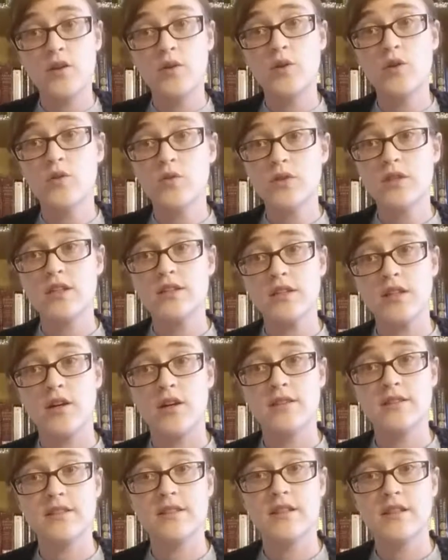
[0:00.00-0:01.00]
used as a
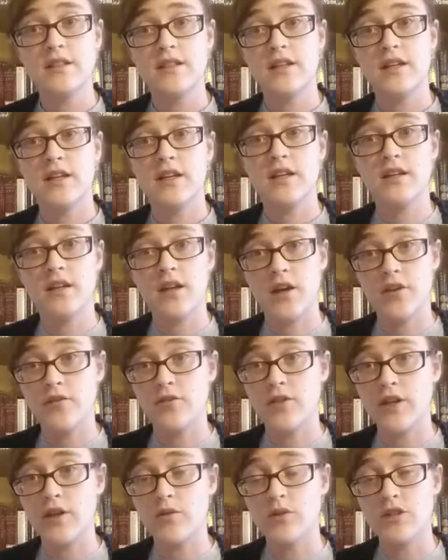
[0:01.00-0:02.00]
consonant in
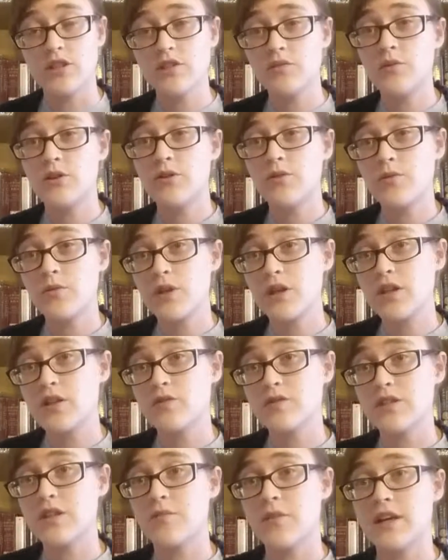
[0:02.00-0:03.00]
other languages. We don't really
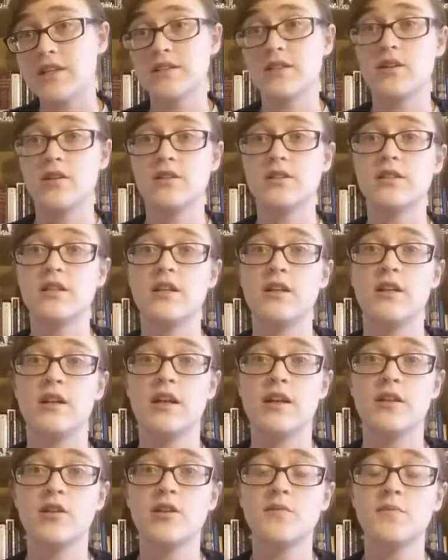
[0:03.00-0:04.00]
use them as a consonant
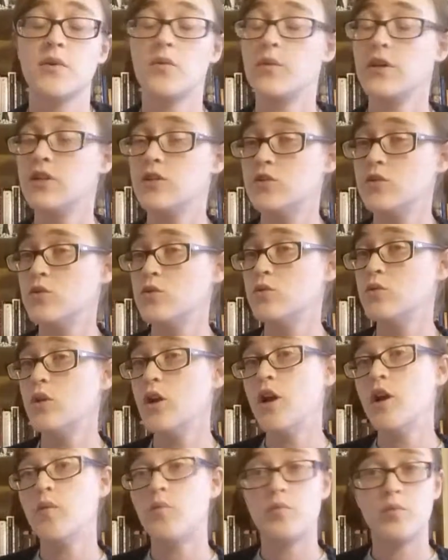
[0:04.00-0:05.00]
in English, but we do
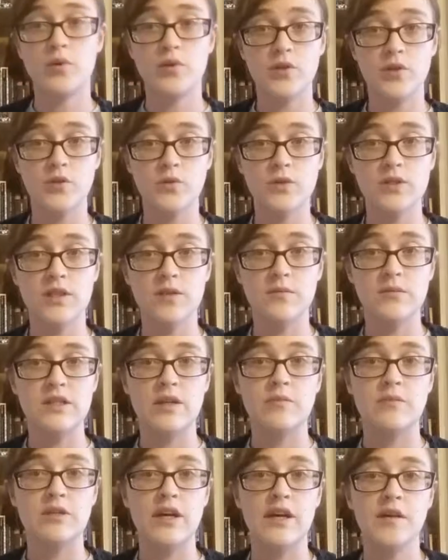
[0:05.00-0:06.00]
produce them
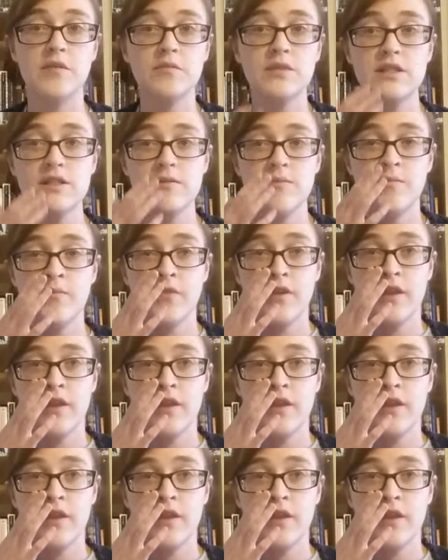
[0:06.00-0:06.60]
sometimes.